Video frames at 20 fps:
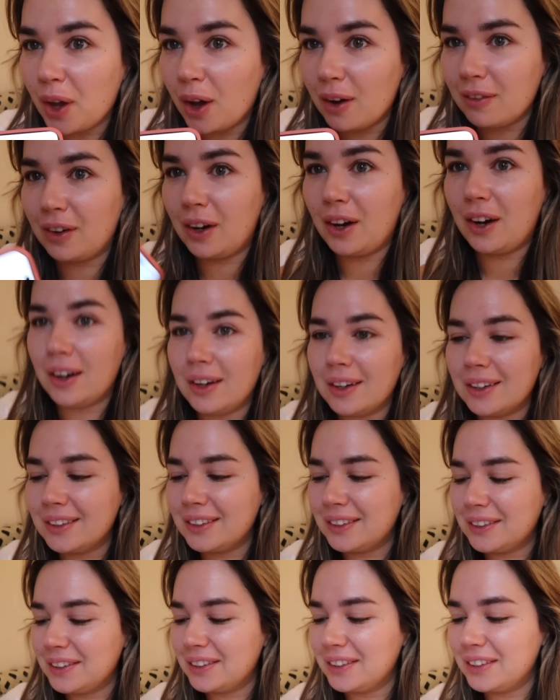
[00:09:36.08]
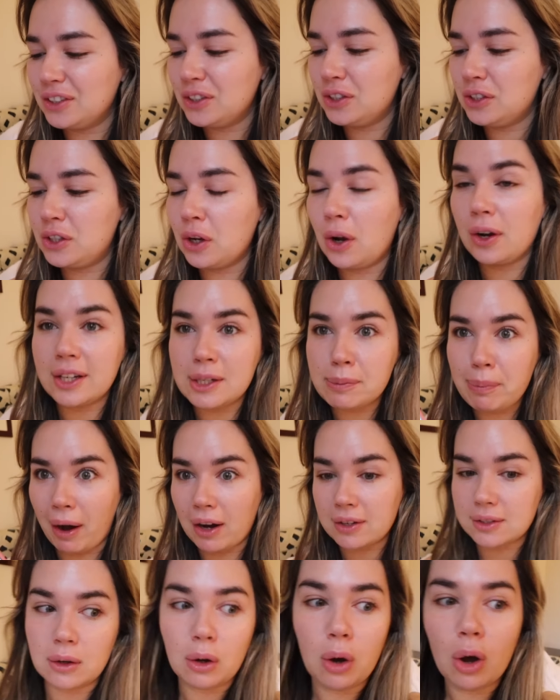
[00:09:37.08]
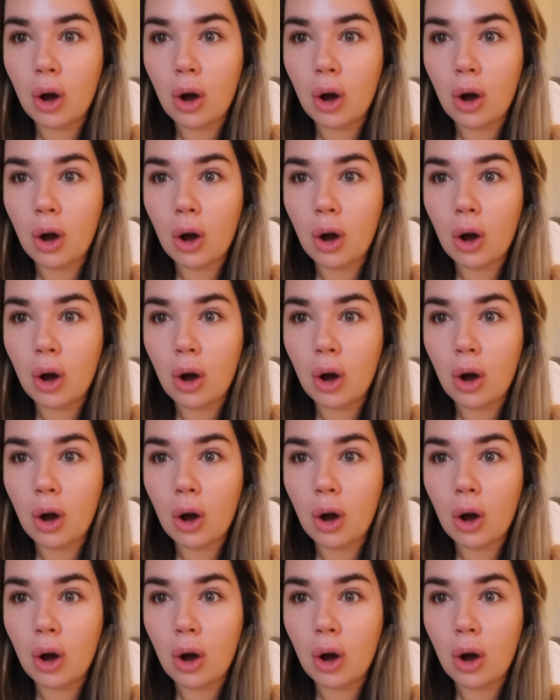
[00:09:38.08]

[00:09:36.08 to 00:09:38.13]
of our journey to Paris.